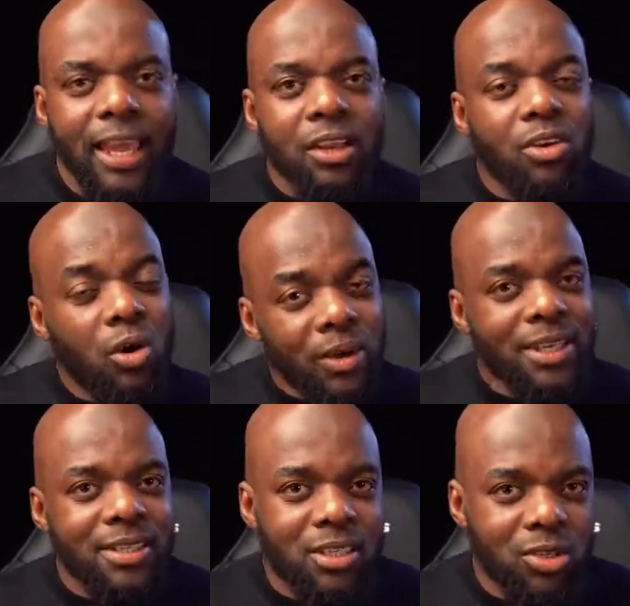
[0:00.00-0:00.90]
And not only
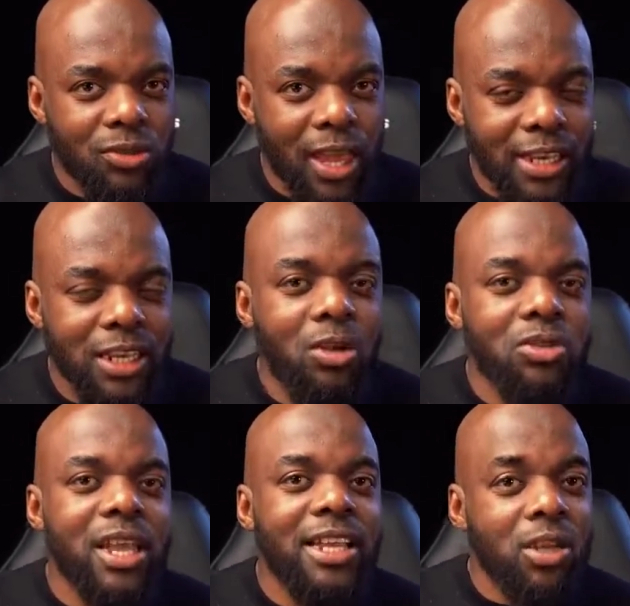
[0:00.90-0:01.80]
does it do that, it
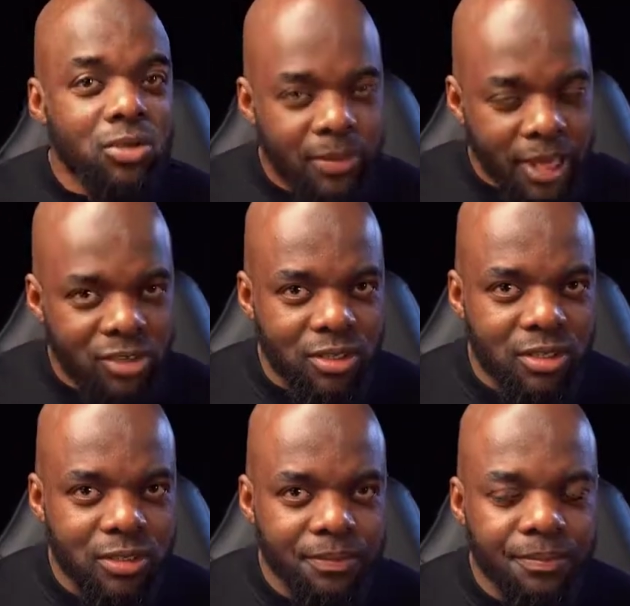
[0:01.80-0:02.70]
also has
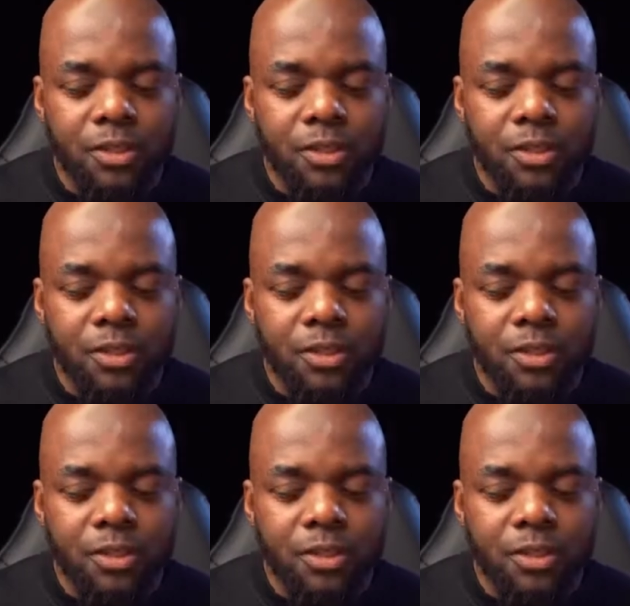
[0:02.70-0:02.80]
automations.